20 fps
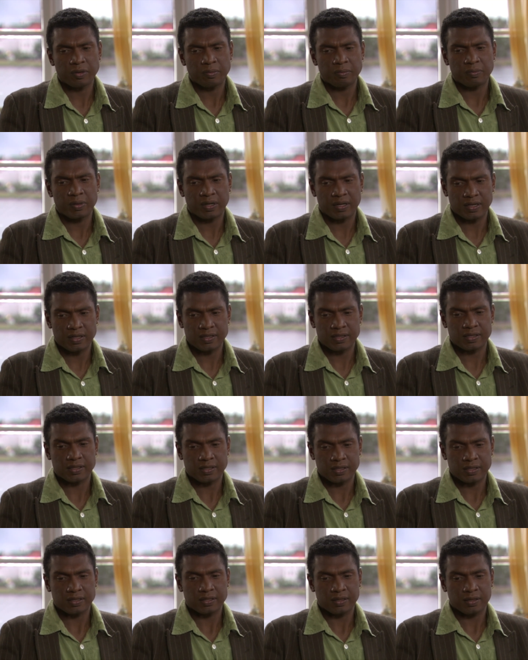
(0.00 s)

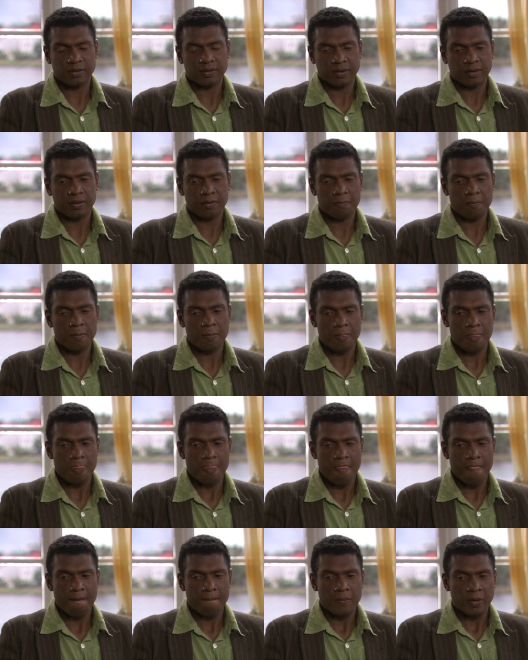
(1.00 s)
because.
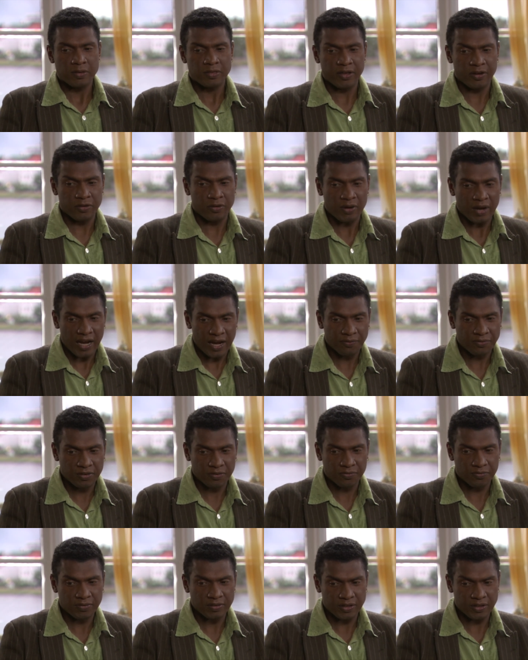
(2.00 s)
There you have to.